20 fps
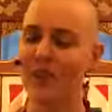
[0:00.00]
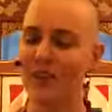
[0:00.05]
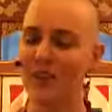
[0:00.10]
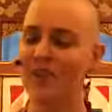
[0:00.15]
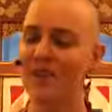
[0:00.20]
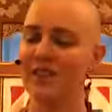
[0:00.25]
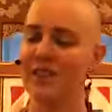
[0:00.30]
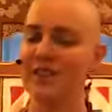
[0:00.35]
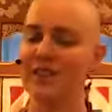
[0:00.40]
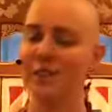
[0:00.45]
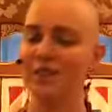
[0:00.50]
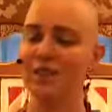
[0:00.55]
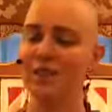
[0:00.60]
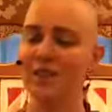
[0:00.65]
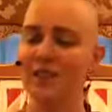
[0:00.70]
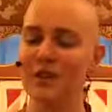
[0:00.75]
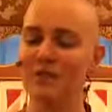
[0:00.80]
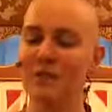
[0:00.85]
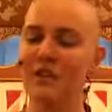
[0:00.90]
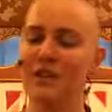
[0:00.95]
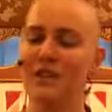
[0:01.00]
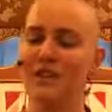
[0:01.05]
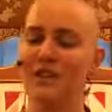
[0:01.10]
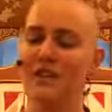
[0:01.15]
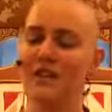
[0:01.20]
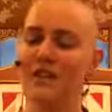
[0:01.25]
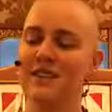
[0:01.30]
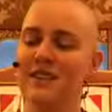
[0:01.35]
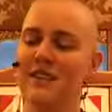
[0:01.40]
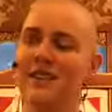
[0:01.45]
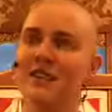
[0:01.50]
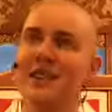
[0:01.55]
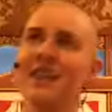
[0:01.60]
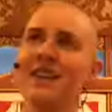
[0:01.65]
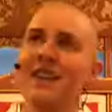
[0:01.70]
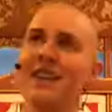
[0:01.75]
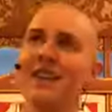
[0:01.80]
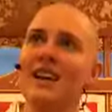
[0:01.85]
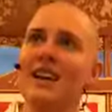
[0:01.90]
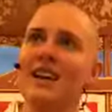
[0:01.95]
These preliminaries
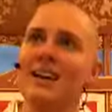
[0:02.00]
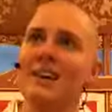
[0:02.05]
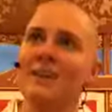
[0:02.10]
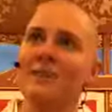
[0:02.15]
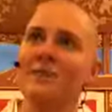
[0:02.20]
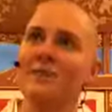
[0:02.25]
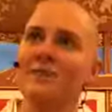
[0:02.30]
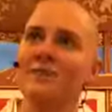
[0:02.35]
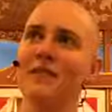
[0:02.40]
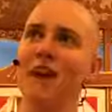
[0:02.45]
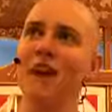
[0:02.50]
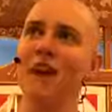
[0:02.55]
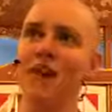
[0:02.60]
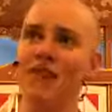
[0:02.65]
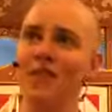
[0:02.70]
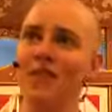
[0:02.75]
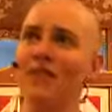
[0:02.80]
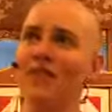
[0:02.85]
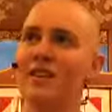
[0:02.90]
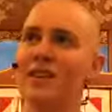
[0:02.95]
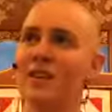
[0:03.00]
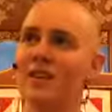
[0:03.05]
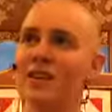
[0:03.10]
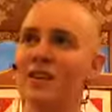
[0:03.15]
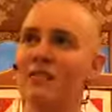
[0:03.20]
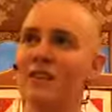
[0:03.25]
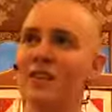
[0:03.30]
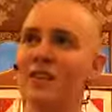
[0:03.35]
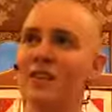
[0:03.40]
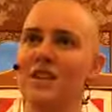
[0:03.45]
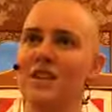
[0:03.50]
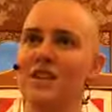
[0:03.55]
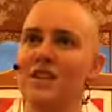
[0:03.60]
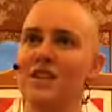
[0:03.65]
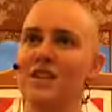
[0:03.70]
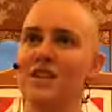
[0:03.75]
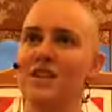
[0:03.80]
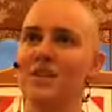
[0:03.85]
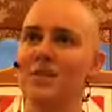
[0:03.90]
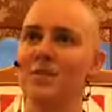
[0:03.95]
are the things that we need to really
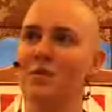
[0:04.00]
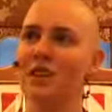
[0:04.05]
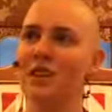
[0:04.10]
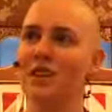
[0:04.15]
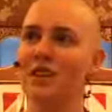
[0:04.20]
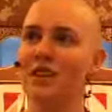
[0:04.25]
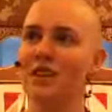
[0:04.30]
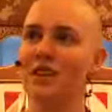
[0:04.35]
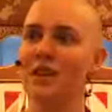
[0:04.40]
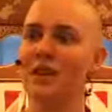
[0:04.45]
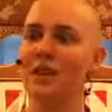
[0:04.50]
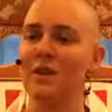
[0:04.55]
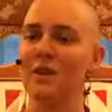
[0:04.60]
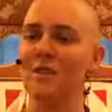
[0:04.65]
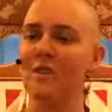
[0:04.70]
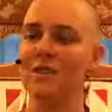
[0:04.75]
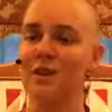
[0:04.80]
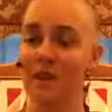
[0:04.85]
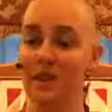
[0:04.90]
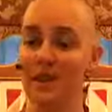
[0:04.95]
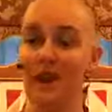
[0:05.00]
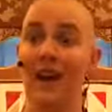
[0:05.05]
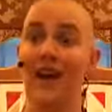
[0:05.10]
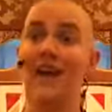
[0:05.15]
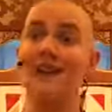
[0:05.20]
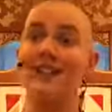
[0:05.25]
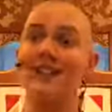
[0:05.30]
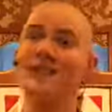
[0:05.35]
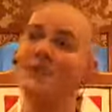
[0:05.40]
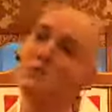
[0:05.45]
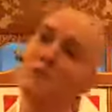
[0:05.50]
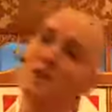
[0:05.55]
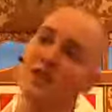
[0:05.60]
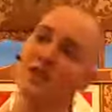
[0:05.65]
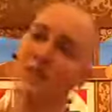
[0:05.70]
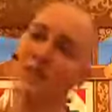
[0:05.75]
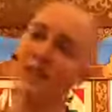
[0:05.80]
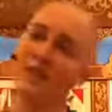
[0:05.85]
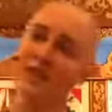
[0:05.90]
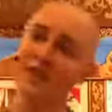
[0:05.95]
sit with tonight,
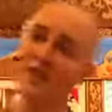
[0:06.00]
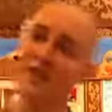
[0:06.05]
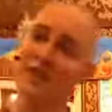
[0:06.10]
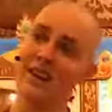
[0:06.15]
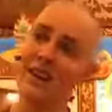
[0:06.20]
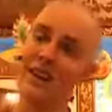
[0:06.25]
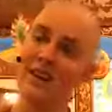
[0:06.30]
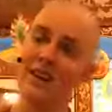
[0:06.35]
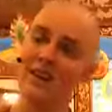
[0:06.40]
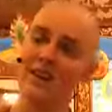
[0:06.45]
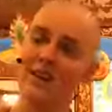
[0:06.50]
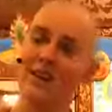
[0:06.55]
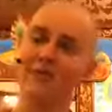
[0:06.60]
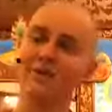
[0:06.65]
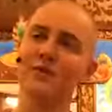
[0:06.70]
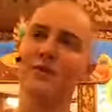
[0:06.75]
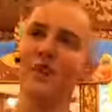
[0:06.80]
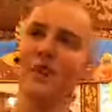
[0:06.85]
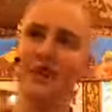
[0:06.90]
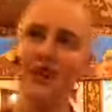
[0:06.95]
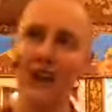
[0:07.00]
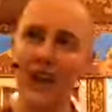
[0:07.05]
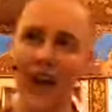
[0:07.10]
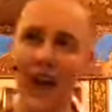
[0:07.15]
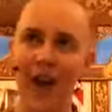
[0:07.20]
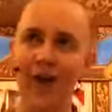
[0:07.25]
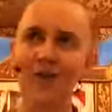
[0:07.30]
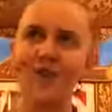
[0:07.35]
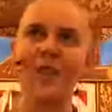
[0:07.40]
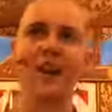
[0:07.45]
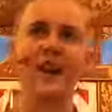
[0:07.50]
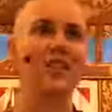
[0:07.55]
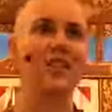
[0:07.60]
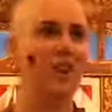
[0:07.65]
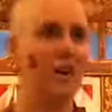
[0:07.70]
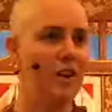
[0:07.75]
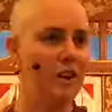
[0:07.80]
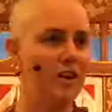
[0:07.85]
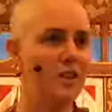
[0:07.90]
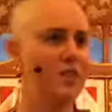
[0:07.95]
particularly, of how can I
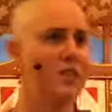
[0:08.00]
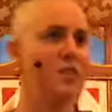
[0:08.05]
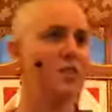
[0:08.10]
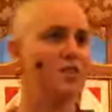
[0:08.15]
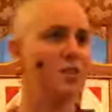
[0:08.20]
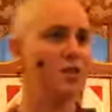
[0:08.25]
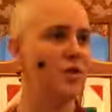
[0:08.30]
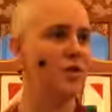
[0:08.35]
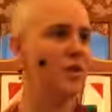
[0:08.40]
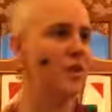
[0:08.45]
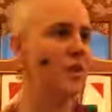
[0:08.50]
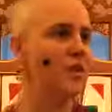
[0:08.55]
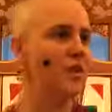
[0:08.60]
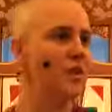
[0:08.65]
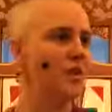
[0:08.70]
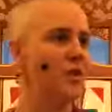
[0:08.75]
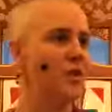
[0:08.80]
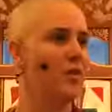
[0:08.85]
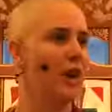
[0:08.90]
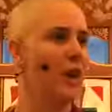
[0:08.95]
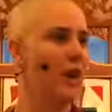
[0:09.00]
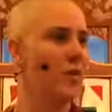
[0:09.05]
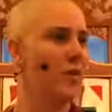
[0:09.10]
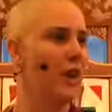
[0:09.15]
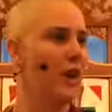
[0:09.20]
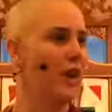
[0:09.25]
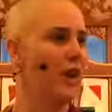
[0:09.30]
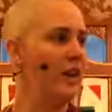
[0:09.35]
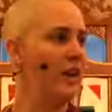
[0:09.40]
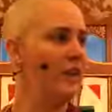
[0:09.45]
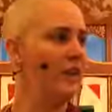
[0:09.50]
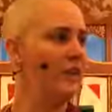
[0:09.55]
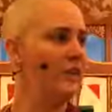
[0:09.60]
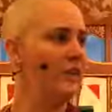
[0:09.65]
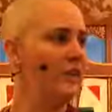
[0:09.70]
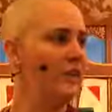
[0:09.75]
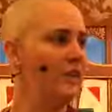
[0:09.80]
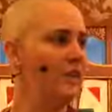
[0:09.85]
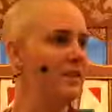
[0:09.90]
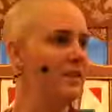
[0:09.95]
launch this retreat in the right way?
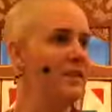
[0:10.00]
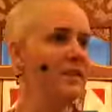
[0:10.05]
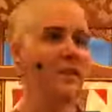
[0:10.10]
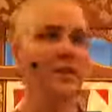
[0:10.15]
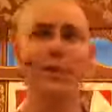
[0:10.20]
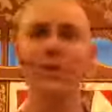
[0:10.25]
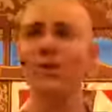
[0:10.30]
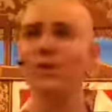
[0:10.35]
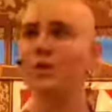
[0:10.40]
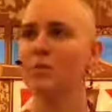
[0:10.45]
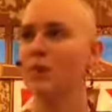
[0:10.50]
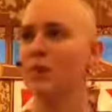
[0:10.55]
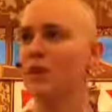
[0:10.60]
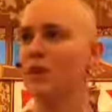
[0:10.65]
Who is my